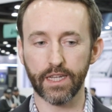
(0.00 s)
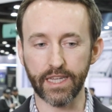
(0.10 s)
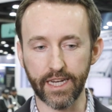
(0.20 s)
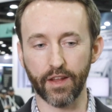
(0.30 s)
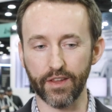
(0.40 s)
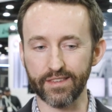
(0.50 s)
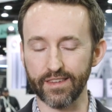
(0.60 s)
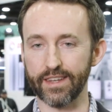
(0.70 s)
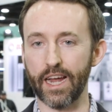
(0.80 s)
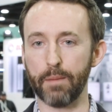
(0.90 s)
lean on this
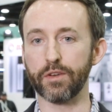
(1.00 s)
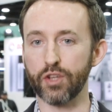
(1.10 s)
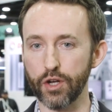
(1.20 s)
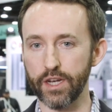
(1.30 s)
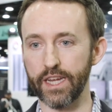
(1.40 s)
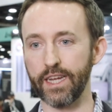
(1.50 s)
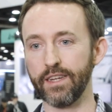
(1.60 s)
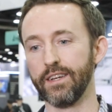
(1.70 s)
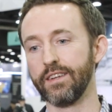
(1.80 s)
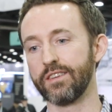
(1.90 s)
as an opportunity
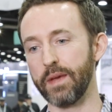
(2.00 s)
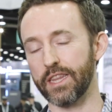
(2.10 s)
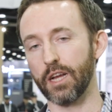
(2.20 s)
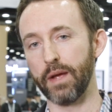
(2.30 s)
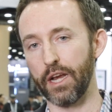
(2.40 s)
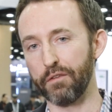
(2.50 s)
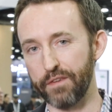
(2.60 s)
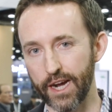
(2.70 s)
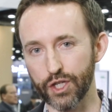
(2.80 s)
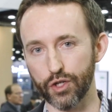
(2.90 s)
to make their
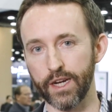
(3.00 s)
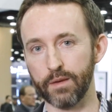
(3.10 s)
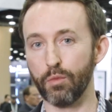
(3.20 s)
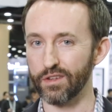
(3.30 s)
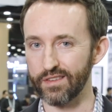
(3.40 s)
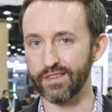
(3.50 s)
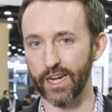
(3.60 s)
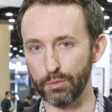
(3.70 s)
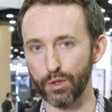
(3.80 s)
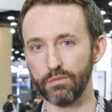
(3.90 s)
manufacturing more
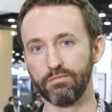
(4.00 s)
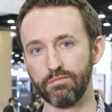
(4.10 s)
sustainable.